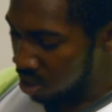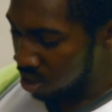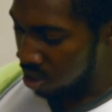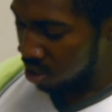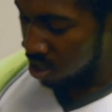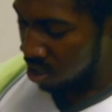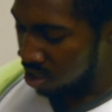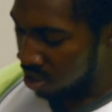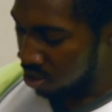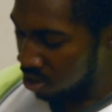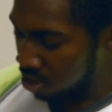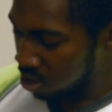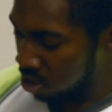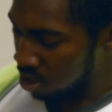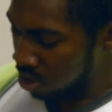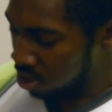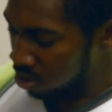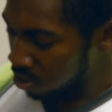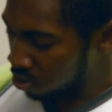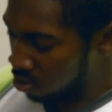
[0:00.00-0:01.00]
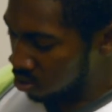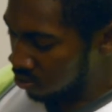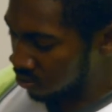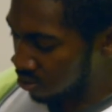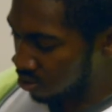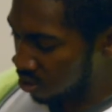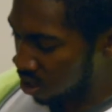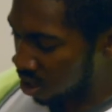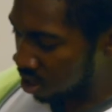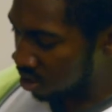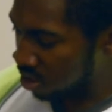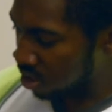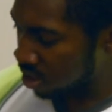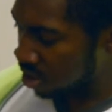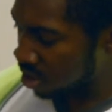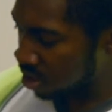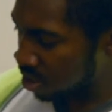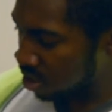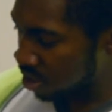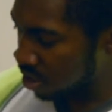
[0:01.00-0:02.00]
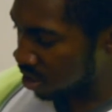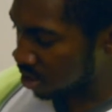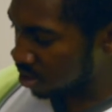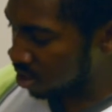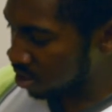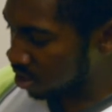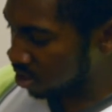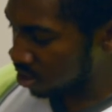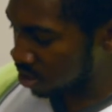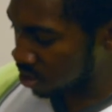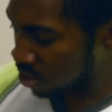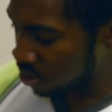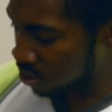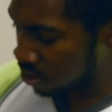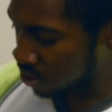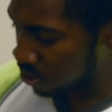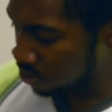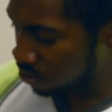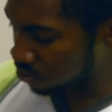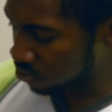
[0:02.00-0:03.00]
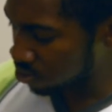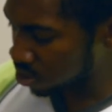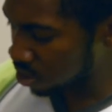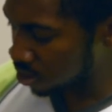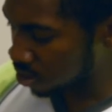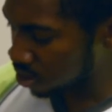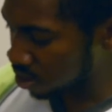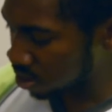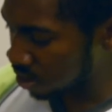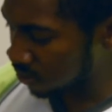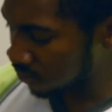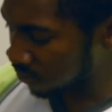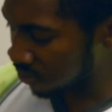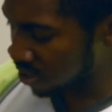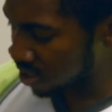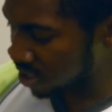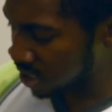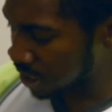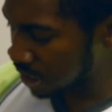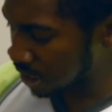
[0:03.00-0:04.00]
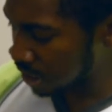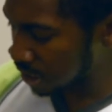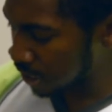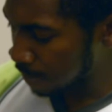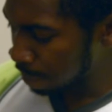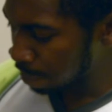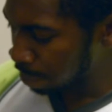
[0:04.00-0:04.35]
And overall, I think it's a really good device.